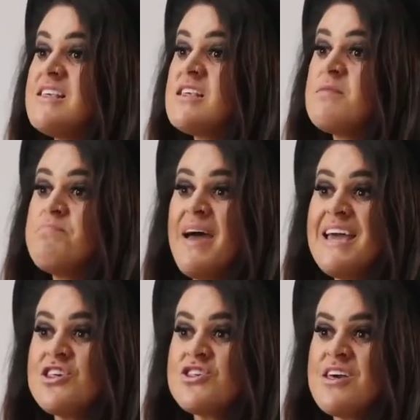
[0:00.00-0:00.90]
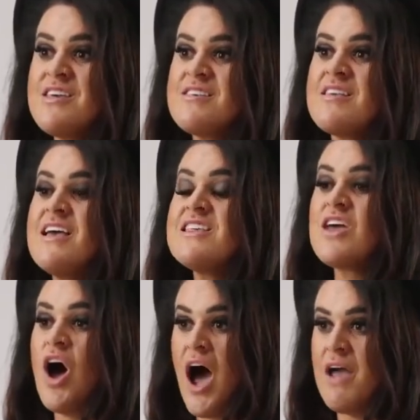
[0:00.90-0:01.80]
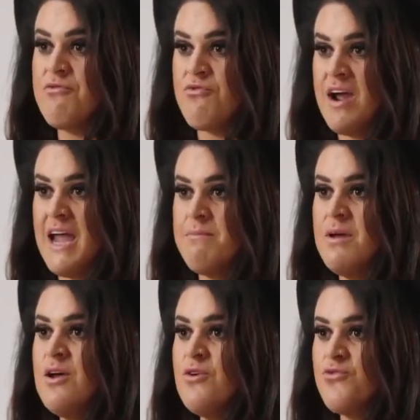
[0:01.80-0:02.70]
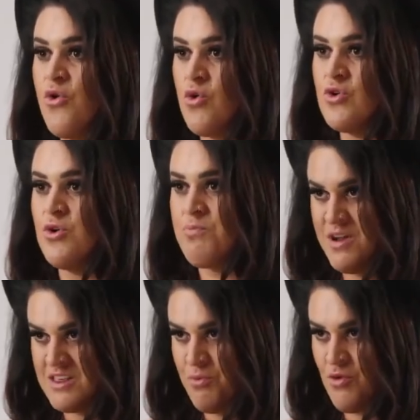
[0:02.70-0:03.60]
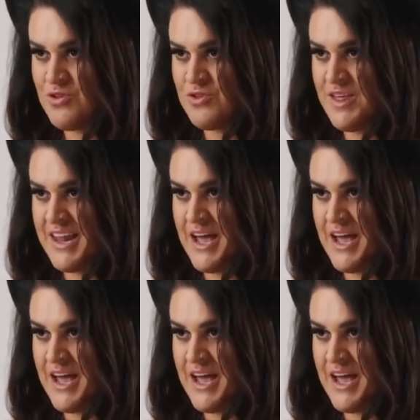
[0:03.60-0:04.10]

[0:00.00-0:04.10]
spacious time frame for you. Press pause and do that